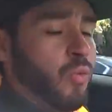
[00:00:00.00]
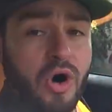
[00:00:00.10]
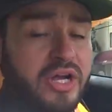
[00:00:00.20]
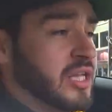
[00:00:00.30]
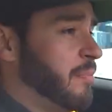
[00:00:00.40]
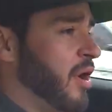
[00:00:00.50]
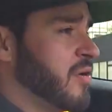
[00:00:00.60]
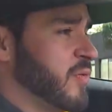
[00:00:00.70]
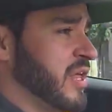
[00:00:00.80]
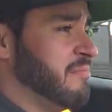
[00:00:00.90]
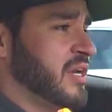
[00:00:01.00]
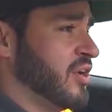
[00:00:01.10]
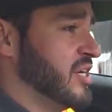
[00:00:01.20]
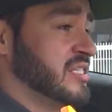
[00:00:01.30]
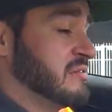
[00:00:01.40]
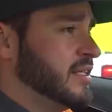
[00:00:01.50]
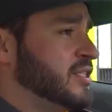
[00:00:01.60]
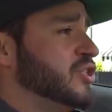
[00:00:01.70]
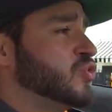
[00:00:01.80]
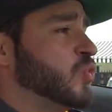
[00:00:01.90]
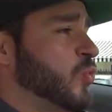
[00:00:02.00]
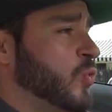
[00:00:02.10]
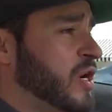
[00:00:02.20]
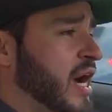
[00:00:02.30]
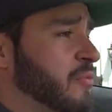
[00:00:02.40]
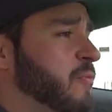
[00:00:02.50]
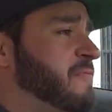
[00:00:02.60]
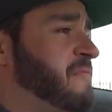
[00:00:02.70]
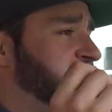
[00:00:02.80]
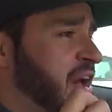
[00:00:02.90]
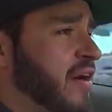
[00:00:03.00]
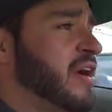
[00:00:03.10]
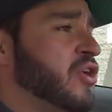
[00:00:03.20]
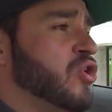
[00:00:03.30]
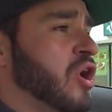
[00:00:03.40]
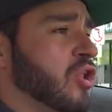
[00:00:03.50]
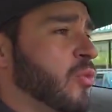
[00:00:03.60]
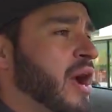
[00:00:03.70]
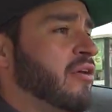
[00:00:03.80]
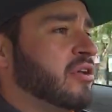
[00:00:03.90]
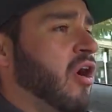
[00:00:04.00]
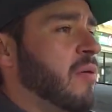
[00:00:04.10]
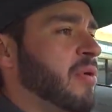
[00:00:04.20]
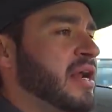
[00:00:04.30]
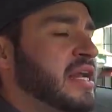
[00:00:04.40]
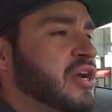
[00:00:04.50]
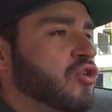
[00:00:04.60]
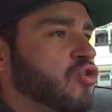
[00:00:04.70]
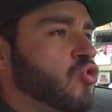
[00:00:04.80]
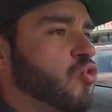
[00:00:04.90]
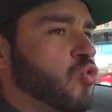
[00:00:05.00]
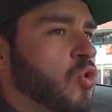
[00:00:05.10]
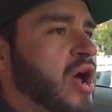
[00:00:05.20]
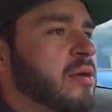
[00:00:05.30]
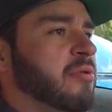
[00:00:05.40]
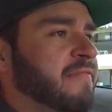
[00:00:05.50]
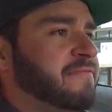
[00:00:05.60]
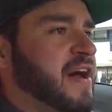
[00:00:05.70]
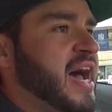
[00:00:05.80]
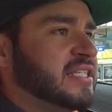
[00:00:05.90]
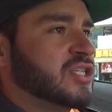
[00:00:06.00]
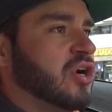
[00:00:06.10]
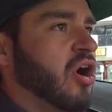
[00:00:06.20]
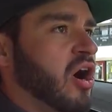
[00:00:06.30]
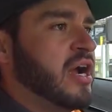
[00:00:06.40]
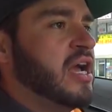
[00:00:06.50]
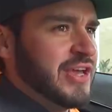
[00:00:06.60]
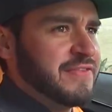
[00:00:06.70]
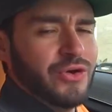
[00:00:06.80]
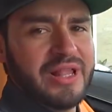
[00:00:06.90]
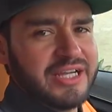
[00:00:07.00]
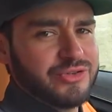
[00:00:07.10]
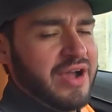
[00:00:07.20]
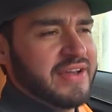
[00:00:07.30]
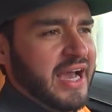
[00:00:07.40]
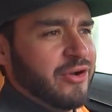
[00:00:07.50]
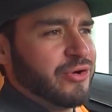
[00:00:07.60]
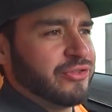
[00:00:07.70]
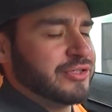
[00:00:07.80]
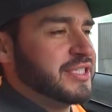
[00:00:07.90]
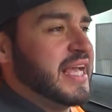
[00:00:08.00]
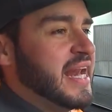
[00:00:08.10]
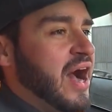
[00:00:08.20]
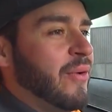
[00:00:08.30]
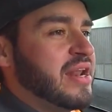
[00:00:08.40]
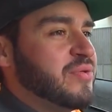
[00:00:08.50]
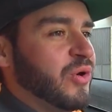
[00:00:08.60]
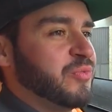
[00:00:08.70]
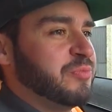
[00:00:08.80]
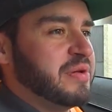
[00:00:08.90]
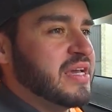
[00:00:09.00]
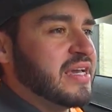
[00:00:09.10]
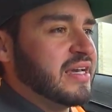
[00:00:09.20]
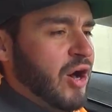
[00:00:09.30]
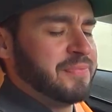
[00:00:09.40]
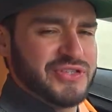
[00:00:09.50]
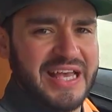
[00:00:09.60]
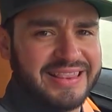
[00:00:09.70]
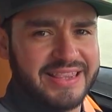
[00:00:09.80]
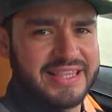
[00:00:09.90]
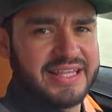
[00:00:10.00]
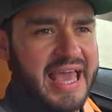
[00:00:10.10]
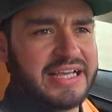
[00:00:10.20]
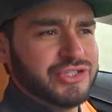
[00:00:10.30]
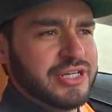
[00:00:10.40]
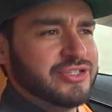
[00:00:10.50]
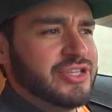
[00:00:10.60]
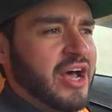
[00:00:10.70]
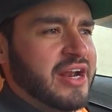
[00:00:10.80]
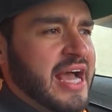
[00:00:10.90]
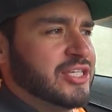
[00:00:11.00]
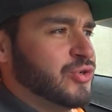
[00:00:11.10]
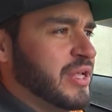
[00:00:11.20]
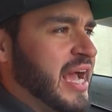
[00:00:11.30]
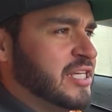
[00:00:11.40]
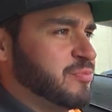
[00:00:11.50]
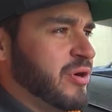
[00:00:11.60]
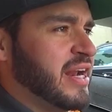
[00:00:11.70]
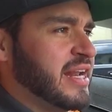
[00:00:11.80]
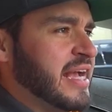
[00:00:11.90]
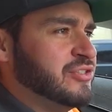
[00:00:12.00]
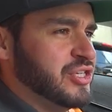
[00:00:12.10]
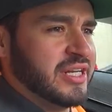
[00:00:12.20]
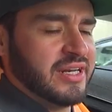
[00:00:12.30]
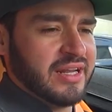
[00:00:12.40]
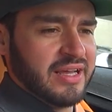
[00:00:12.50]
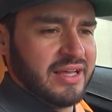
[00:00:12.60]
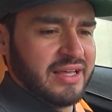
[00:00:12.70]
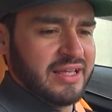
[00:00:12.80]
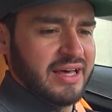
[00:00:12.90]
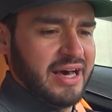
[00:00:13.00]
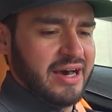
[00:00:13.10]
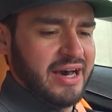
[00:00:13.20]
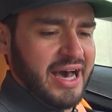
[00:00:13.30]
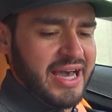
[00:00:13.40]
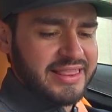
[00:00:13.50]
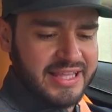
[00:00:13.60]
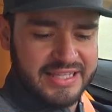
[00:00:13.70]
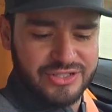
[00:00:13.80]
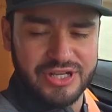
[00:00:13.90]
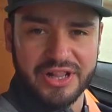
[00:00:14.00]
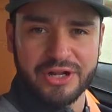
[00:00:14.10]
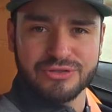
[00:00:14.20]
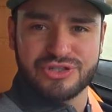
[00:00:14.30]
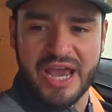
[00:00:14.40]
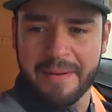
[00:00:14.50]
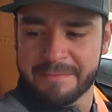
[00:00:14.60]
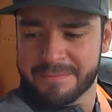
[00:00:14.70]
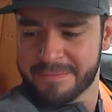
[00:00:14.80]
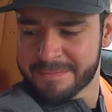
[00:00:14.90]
walk in the park for them, because this is a very good all-around car, but an incredible fast car. if you like driving, I don't understand how anyone would be upset that the engine is not a naturally aspirated engine. I think this is a little gem.